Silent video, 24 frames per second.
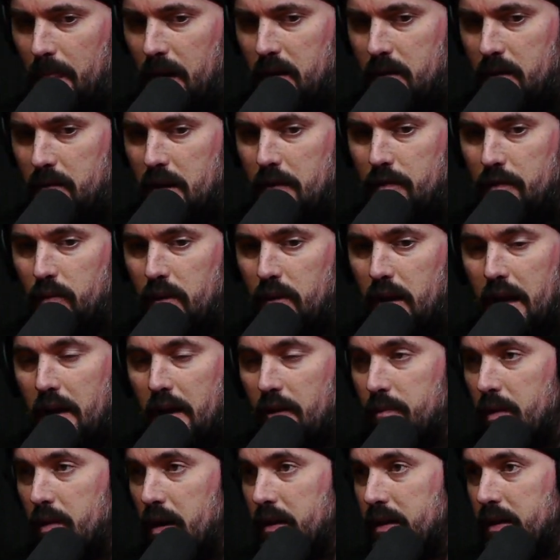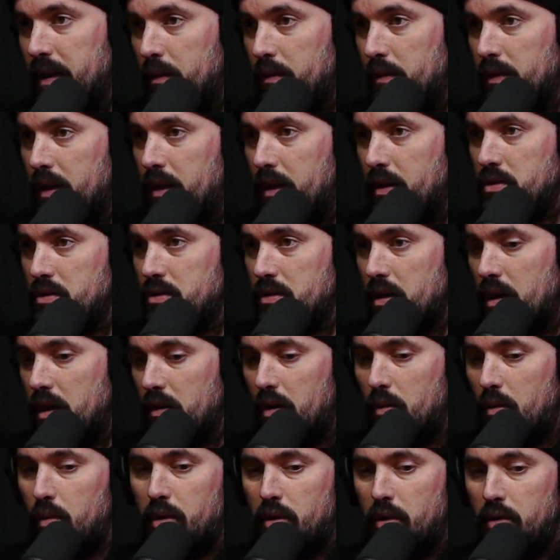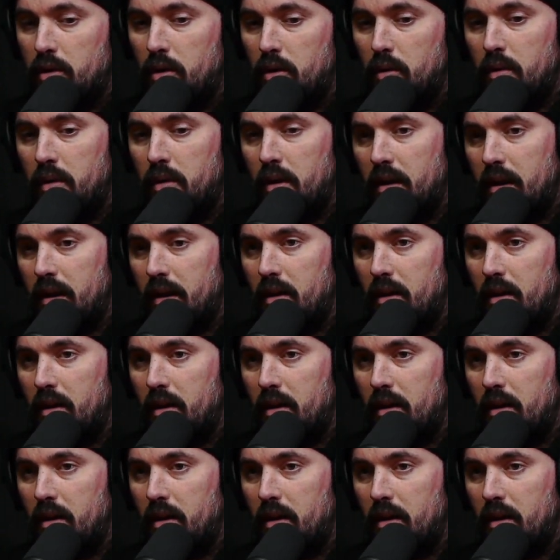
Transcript: like even when I have my down days, I'll go, "What are you doing?"